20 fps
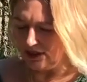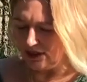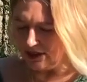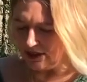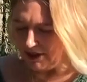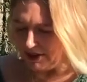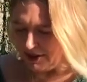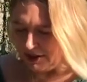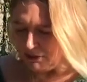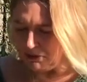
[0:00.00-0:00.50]

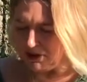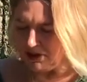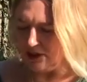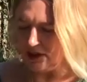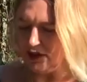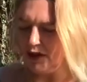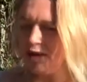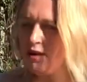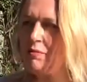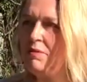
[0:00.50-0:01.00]
time and
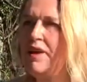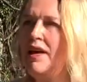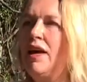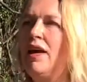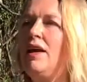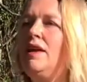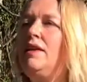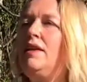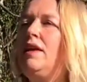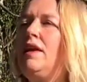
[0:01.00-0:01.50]
time
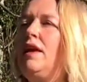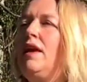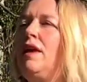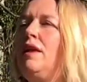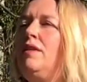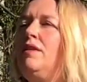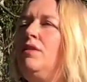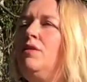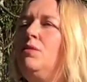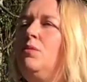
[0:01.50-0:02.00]
again
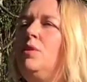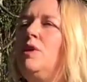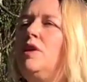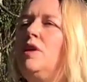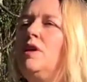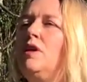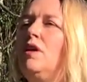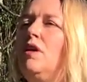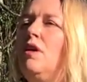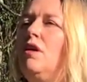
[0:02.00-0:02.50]
in the
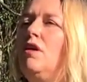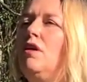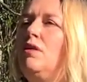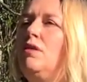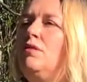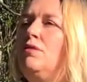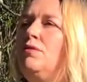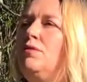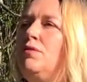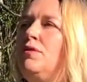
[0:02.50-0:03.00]
work
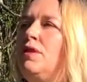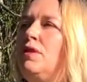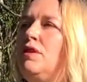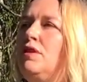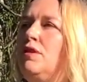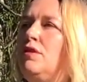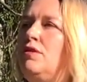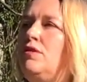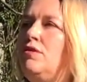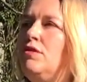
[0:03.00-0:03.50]
of
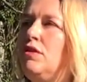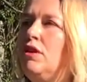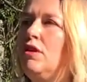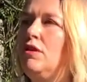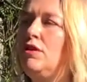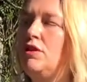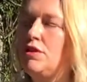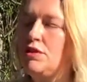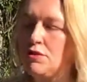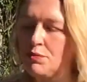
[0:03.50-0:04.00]

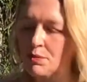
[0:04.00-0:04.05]
Scottish